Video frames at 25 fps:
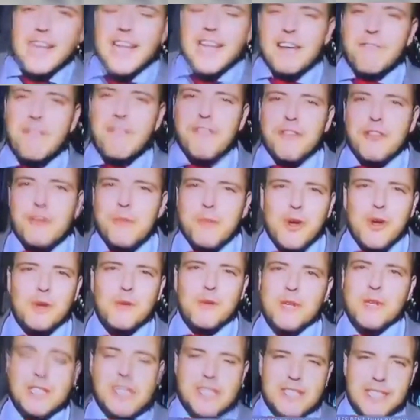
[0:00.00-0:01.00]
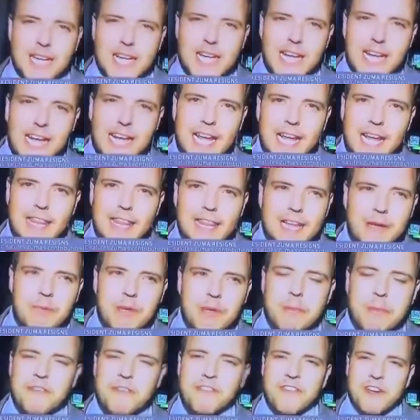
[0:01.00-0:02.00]
it at that for the moment, uh,
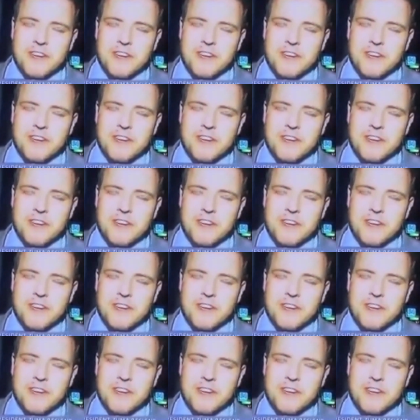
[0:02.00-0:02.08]
Kathy.